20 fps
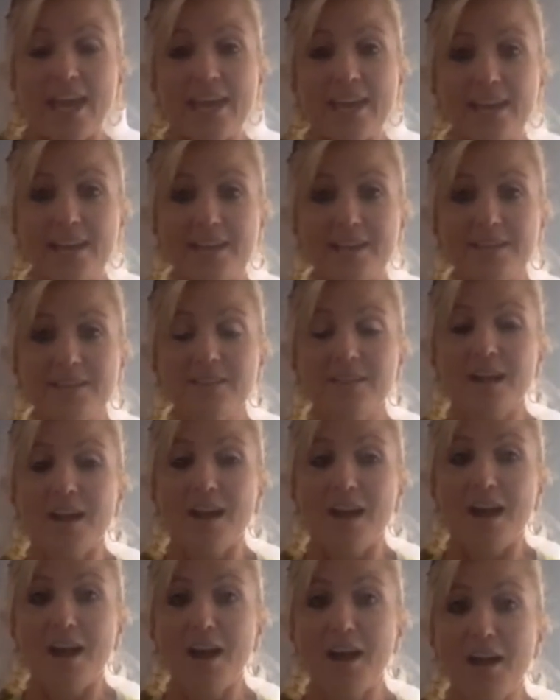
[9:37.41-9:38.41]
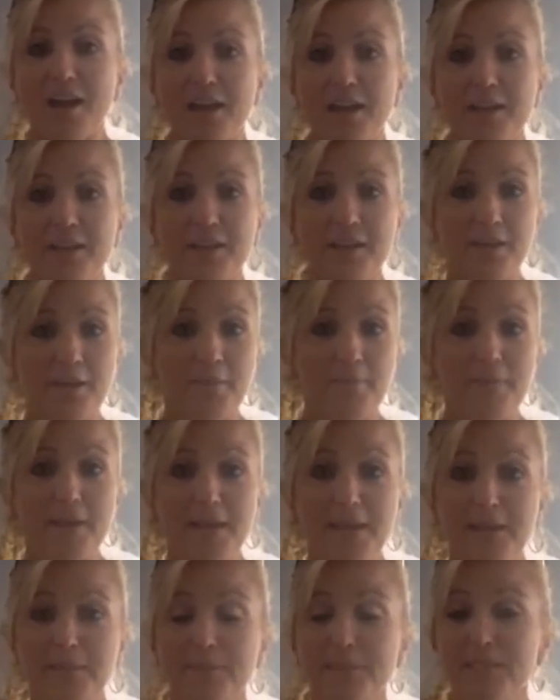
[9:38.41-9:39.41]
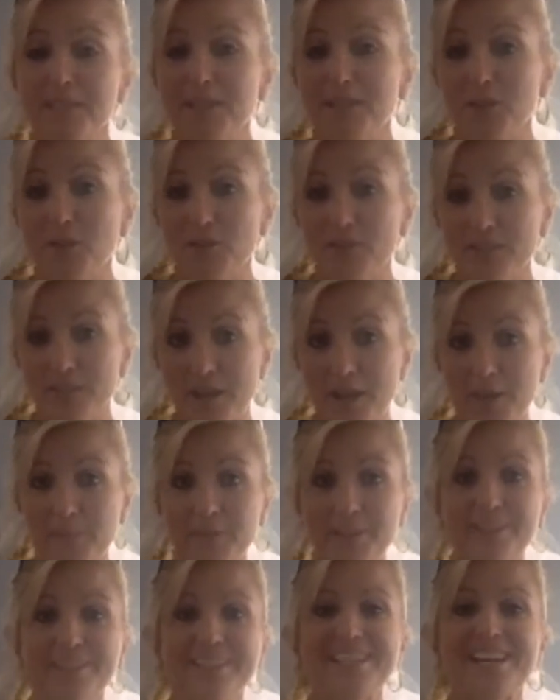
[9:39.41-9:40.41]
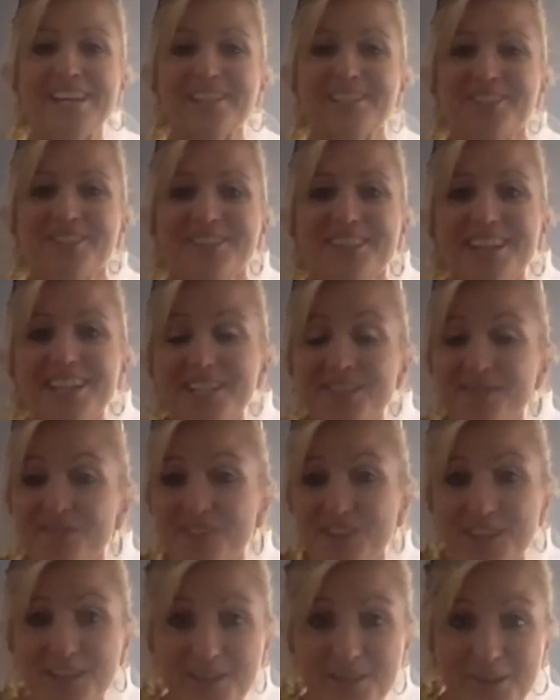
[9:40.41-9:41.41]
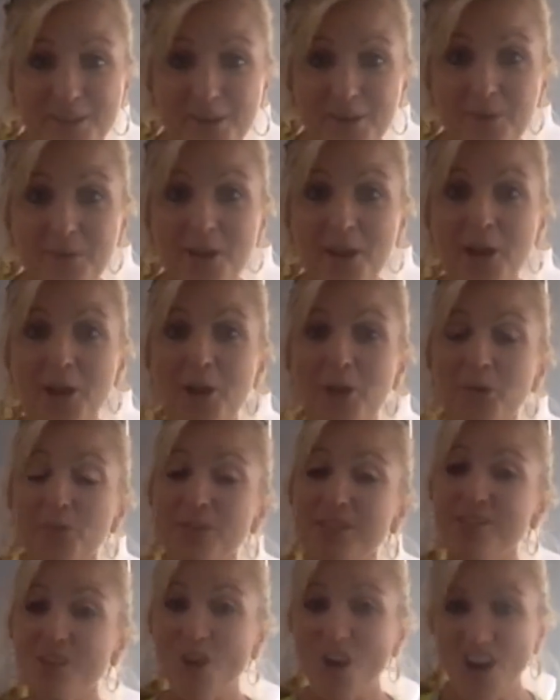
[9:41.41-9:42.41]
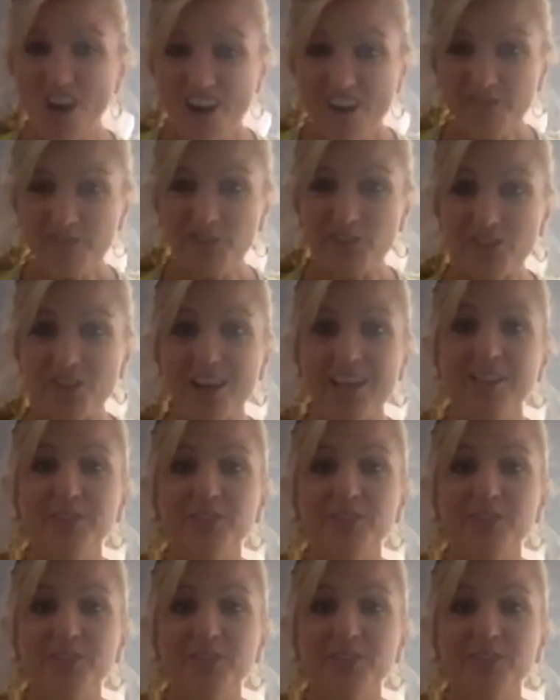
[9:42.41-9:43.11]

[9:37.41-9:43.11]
and I make mistakes all the time. Yesterday's video was awful.